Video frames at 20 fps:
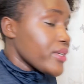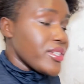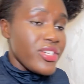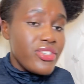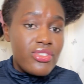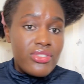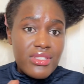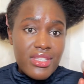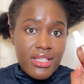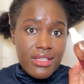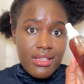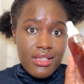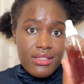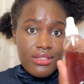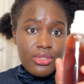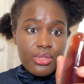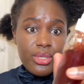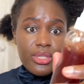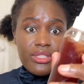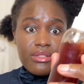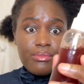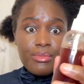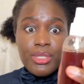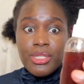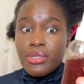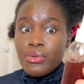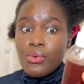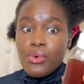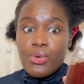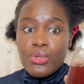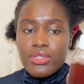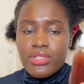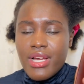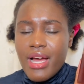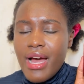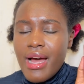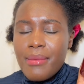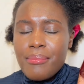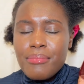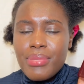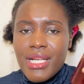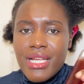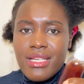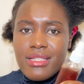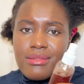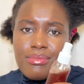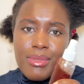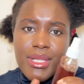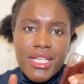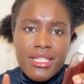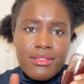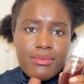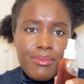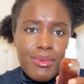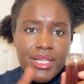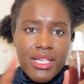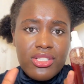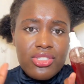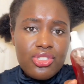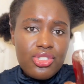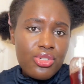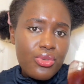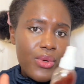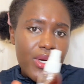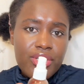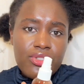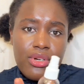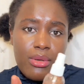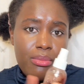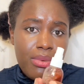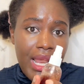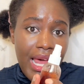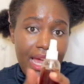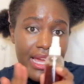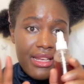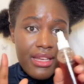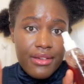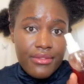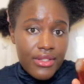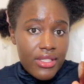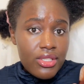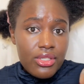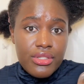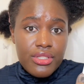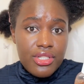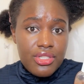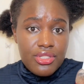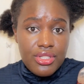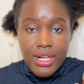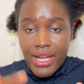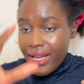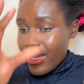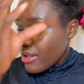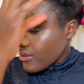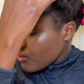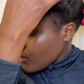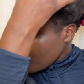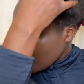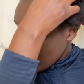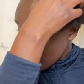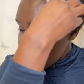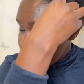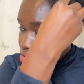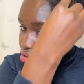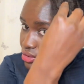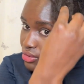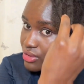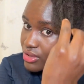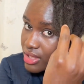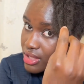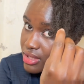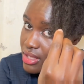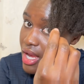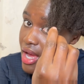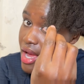you're using this rosemary water, please, you want to apply leave-in conditioner if you're going to use it